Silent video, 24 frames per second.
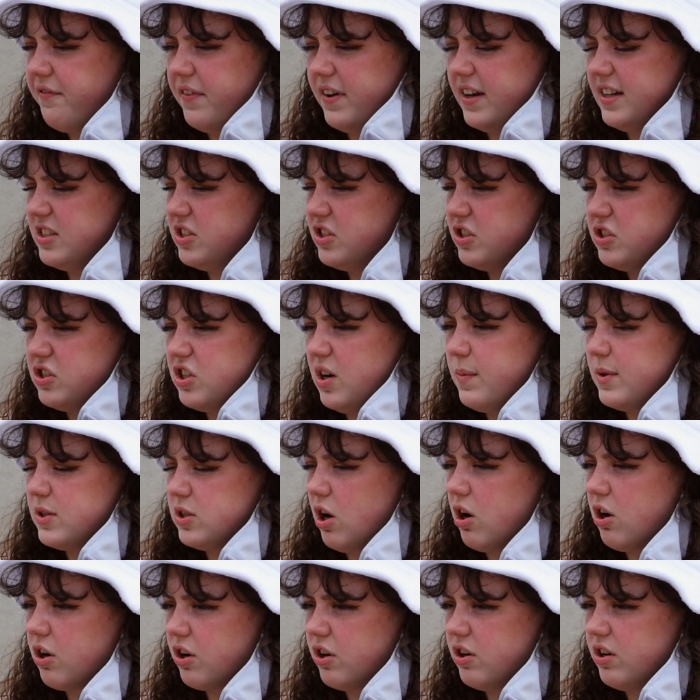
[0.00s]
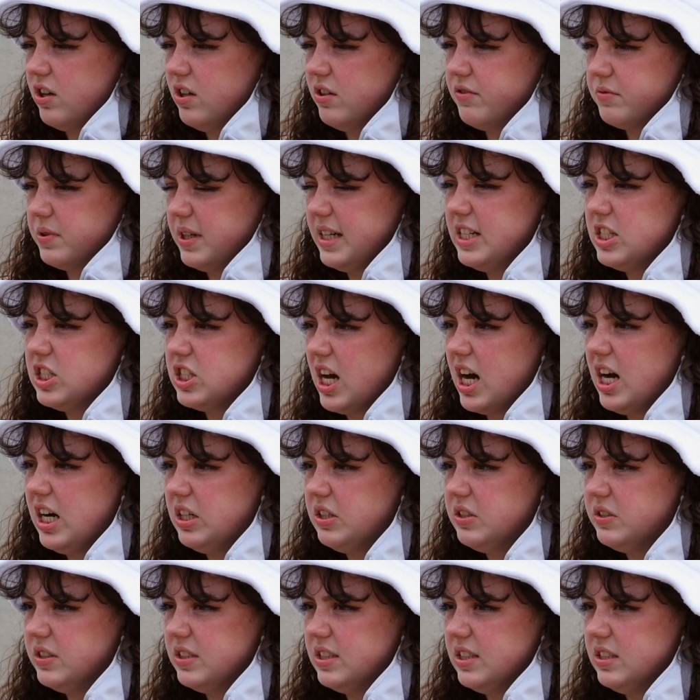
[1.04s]
It's just so much harder to reach
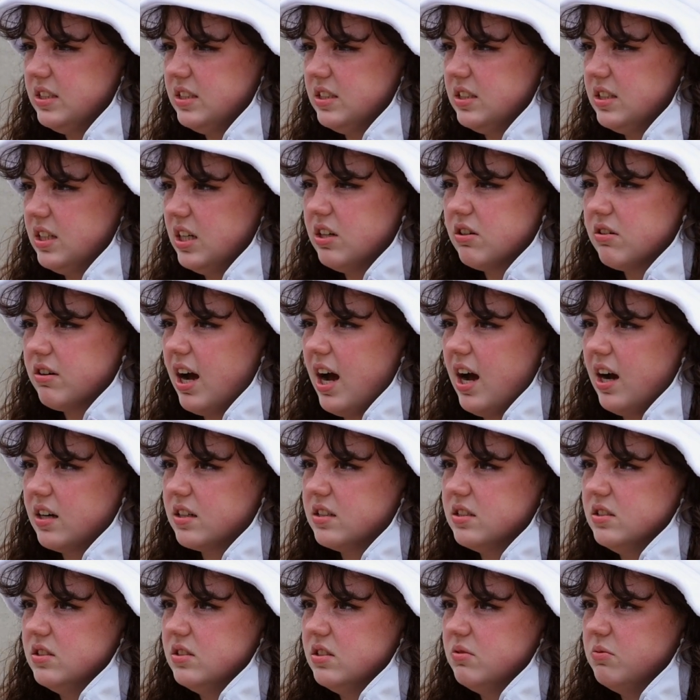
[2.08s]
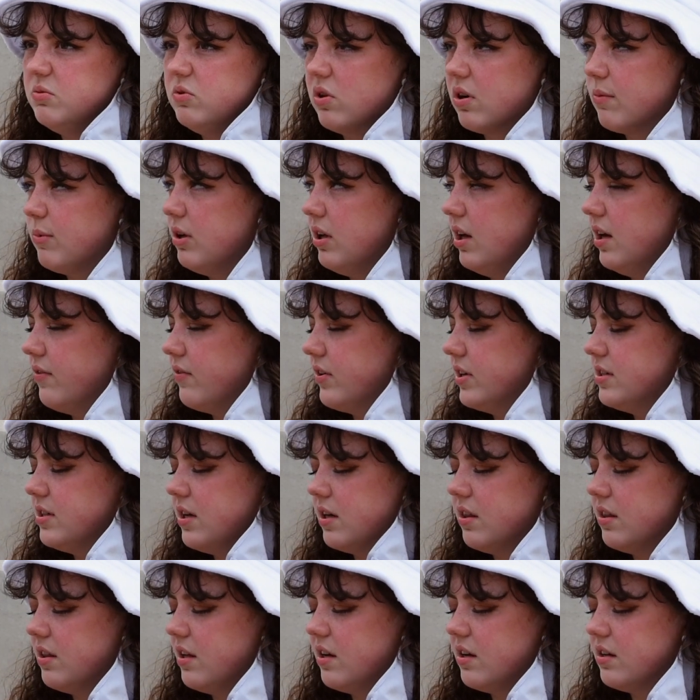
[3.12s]
out and interact and do normal
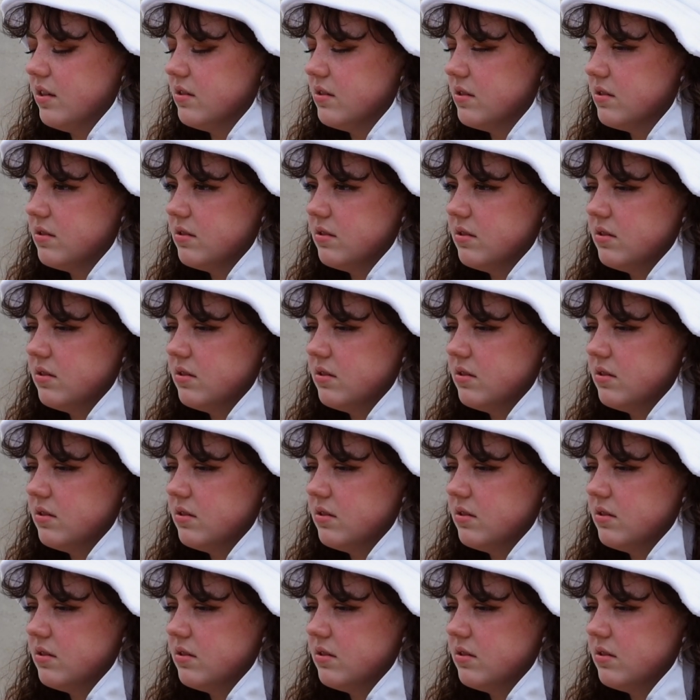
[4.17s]
everyday things.